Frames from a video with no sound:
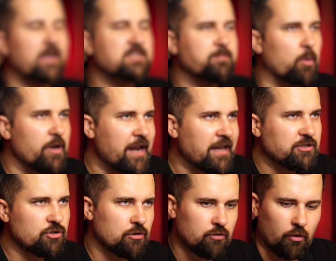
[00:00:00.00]

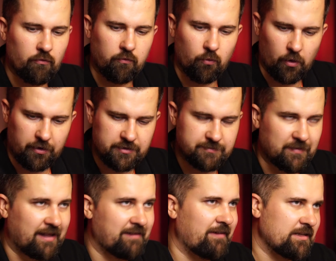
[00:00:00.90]
exponential growth works,
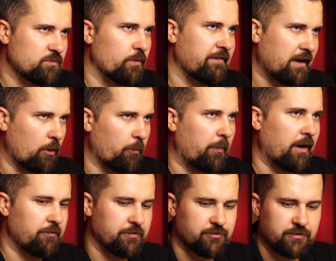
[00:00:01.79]
and that's where the
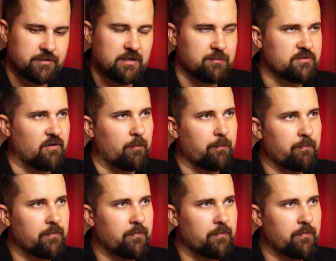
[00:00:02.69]
compound interest comes from.